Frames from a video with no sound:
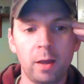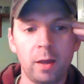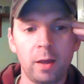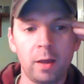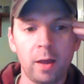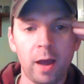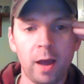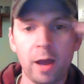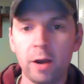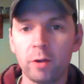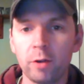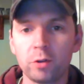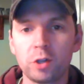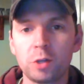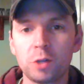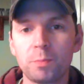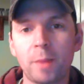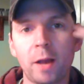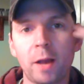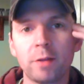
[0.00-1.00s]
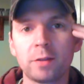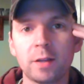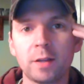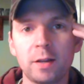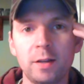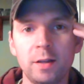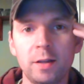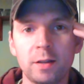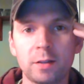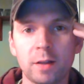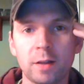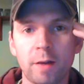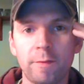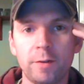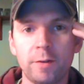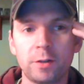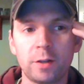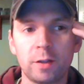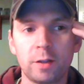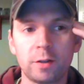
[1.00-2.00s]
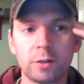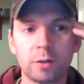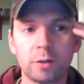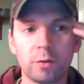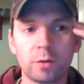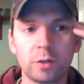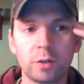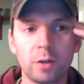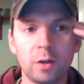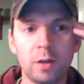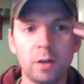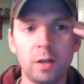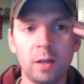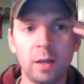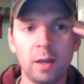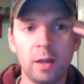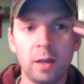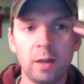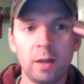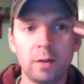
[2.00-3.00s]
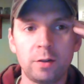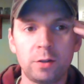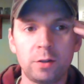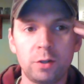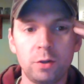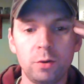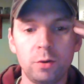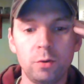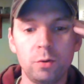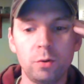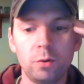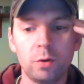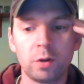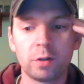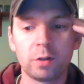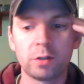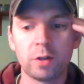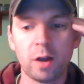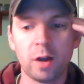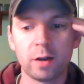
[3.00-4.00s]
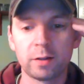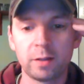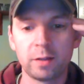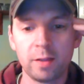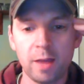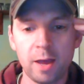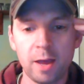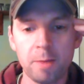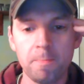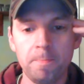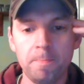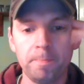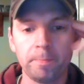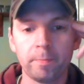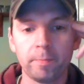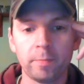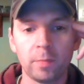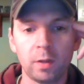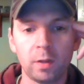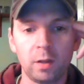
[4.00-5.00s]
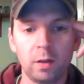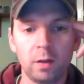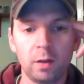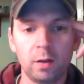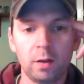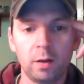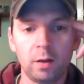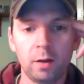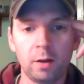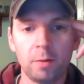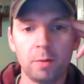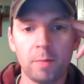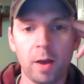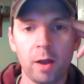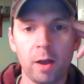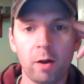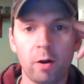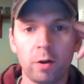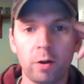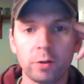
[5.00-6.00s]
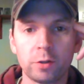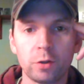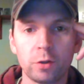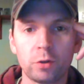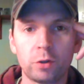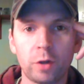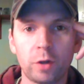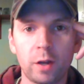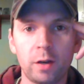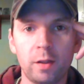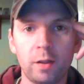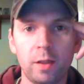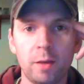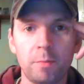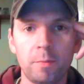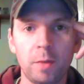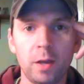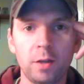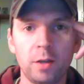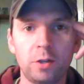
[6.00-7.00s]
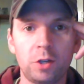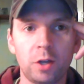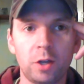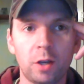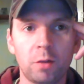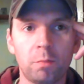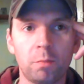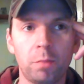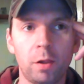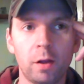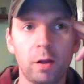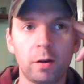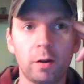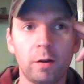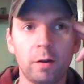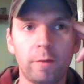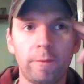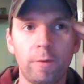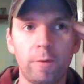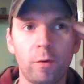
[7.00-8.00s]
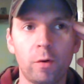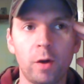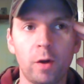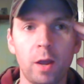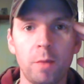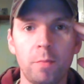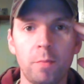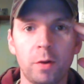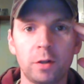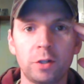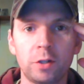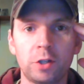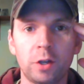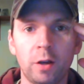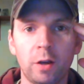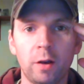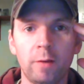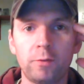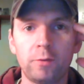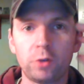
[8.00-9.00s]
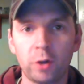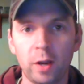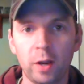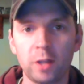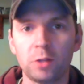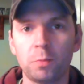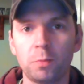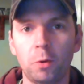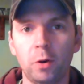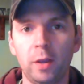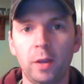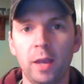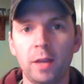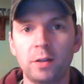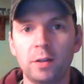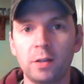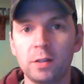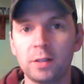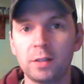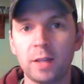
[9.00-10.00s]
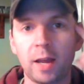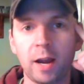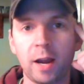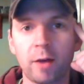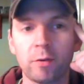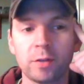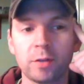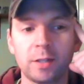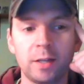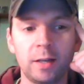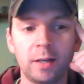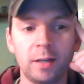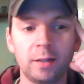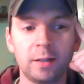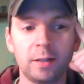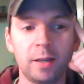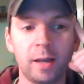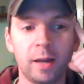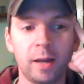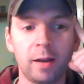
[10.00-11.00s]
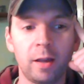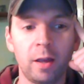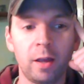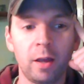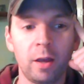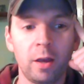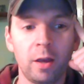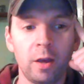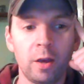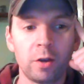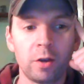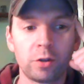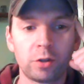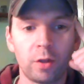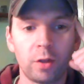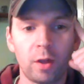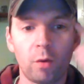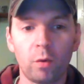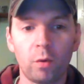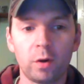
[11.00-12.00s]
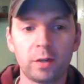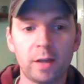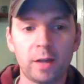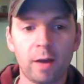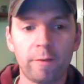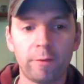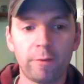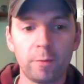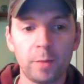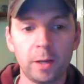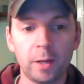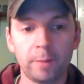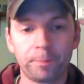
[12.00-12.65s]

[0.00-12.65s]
I don't know, just bounce ideas off each other. So it was good to talk to them. I also traded them a chicken plucker for a bunch of transport cages that I was needing to get. So that worked out for me.